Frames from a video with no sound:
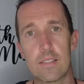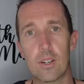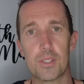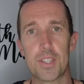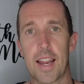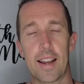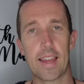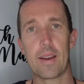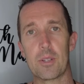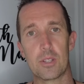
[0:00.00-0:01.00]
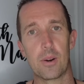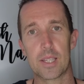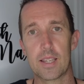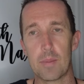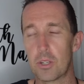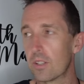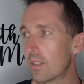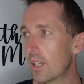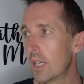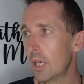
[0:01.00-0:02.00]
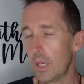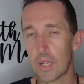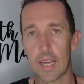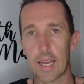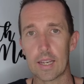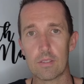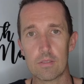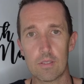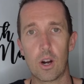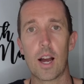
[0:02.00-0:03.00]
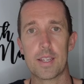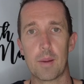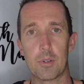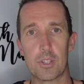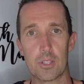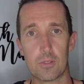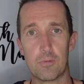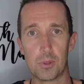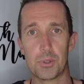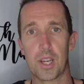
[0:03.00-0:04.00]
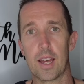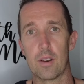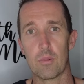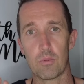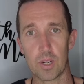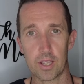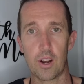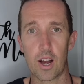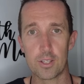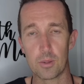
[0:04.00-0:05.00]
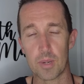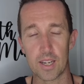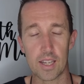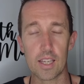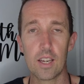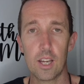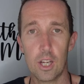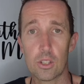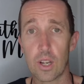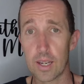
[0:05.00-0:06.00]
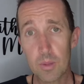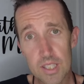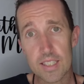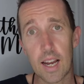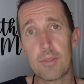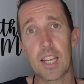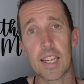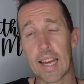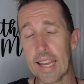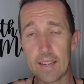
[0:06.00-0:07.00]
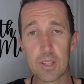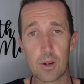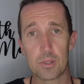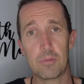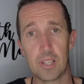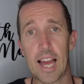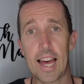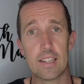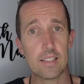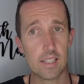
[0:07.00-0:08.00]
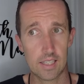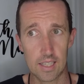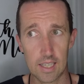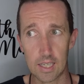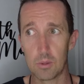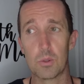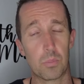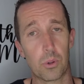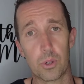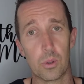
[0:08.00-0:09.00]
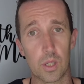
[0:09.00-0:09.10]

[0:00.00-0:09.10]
on Saturday, that was no exception. We had high temperatures, full sun, really high humidity. So it was a tough 10K. Even though it was flat, it was brutal.